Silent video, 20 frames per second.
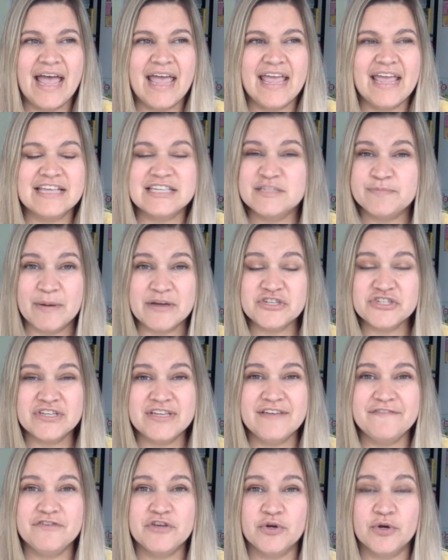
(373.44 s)
especially
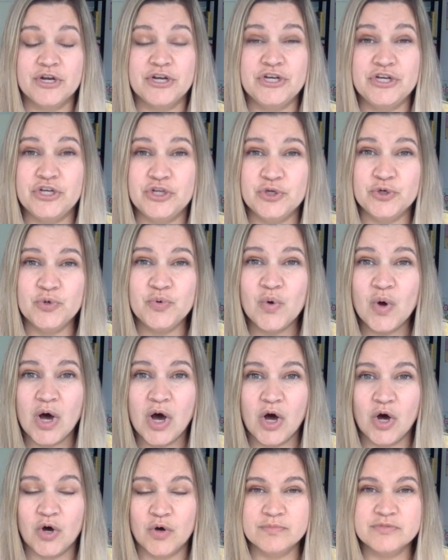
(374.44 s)
if you're a new
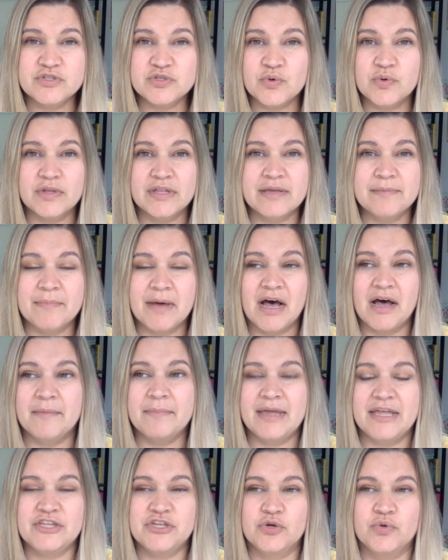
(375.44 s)
homeschooling
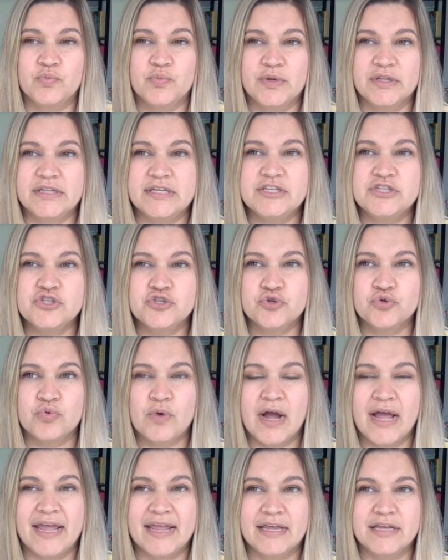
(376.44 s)
mom and you're really
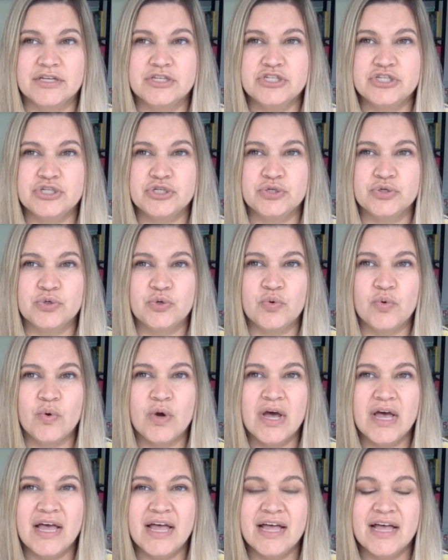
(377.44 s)
trying to
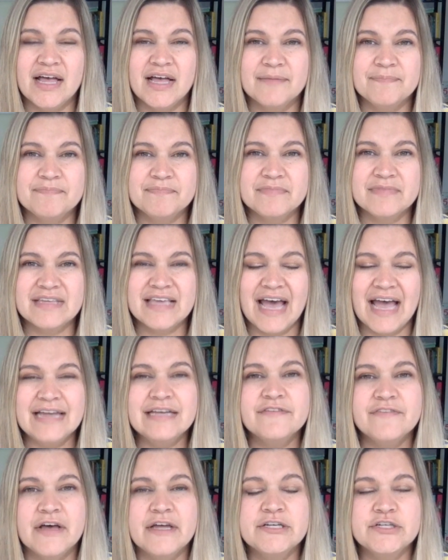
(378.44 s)
kind
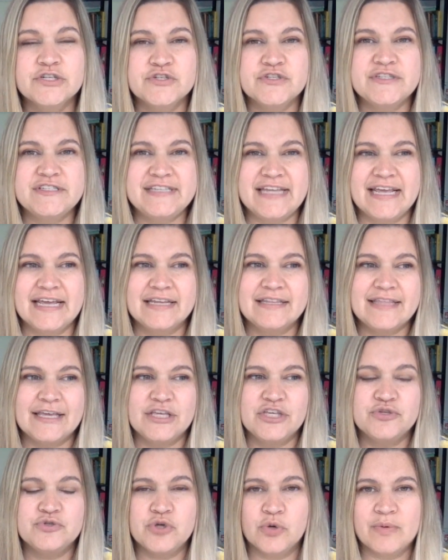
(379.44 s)
of understand that
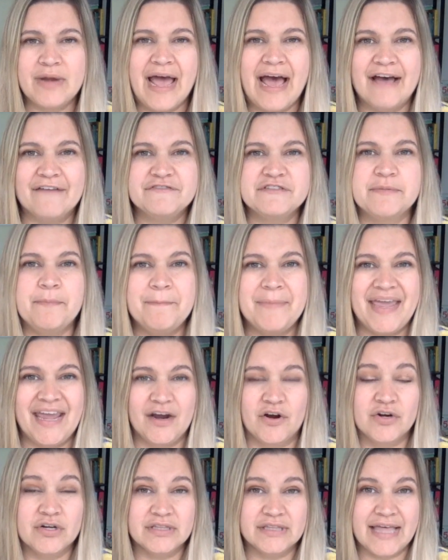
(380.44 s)
you don't have to
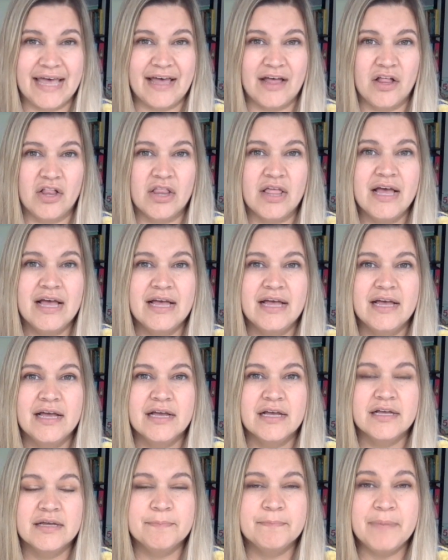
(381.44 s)
parallel
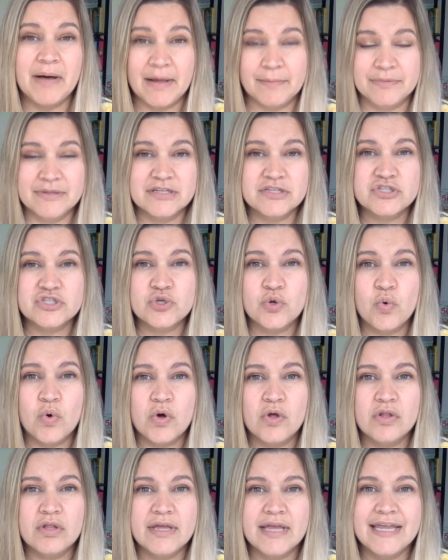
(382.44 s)
public
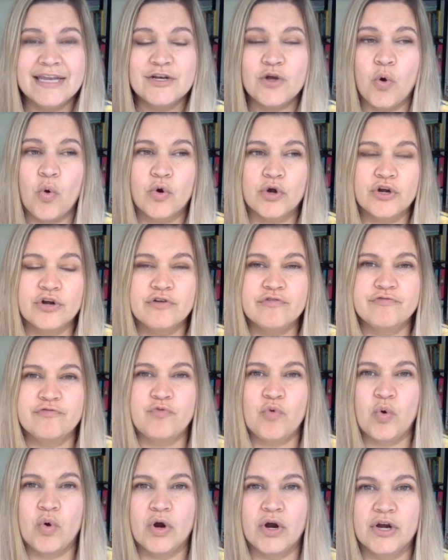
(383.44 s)
school in order
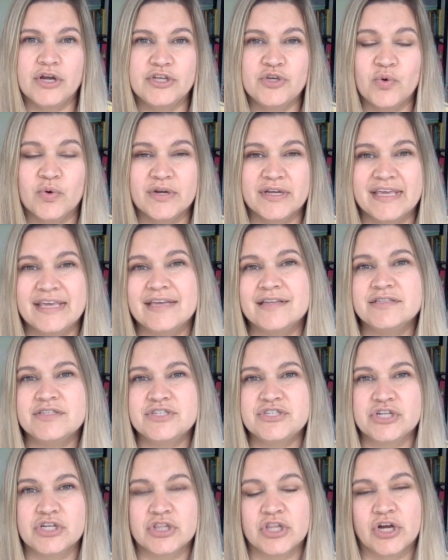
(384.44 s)
for your kids
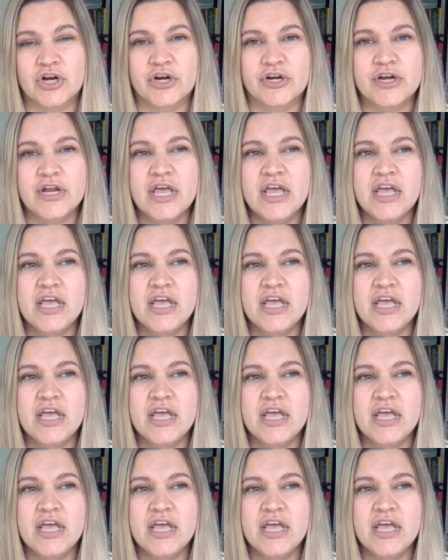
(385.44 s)
to learn.